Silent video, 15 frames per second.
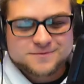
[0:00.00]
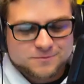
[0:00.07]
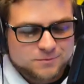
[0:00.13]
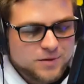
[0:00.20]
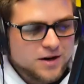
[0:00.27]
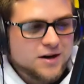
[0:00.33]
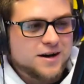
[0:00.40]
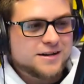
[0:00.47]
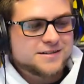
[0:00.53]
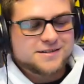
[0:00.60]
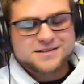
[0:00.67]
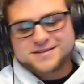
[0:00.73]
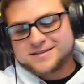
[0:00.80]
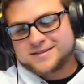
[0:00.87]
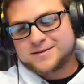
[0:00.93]

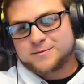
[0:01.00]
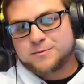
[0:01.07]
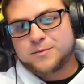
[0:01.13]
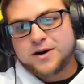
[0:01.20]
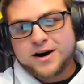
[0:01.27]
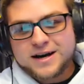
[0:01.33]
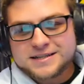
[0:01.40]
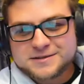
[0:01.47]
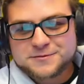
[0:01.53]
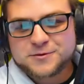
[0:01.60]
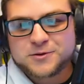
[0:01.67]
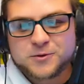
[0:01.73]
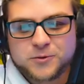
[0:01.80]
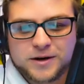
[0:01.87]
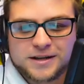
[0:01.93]
Boss, boss for
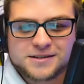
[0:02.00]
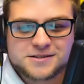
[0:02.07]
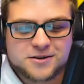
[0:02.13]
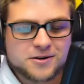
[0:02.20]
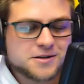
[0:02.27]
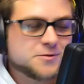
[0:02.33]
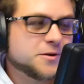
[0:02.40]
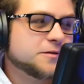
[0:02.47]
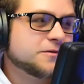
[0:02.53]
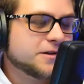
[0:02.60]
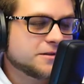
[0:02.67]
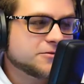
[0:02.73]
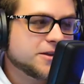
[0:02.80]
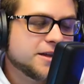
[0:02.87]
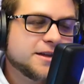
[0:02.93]
the win. Sorry, twenty
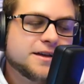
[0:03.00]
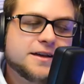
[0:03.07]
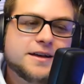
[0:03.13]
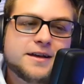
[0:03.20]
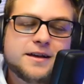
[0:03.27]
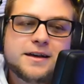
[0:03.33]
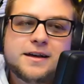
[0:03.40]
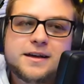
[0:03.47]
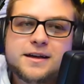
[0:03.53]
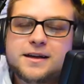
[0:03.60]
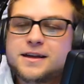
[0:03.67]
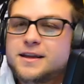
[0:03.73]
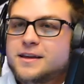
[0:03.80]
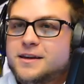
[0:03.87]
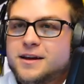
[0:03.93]
five
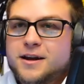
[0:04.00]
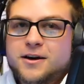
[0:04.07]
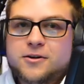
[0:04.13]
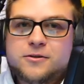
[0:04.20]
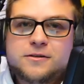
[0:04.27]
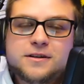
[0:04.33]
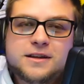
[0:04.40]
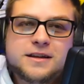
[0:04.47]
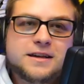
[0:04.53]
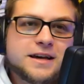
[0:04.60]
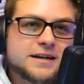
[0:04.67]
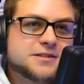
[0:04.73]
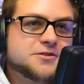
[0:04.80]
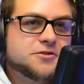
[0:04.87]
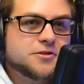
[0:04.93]
you know,
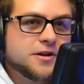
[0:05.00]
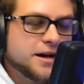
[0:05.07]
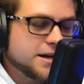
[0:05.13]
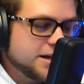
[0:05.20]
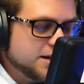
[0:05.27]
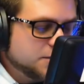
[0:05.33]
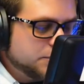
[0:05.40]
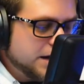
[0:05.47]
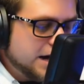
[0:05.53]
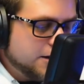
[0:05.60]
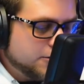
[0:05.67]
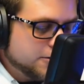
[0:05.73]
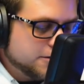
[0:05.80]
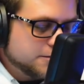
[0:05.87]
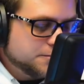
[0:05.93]
yes, you're not getting the
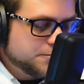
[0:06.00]
power,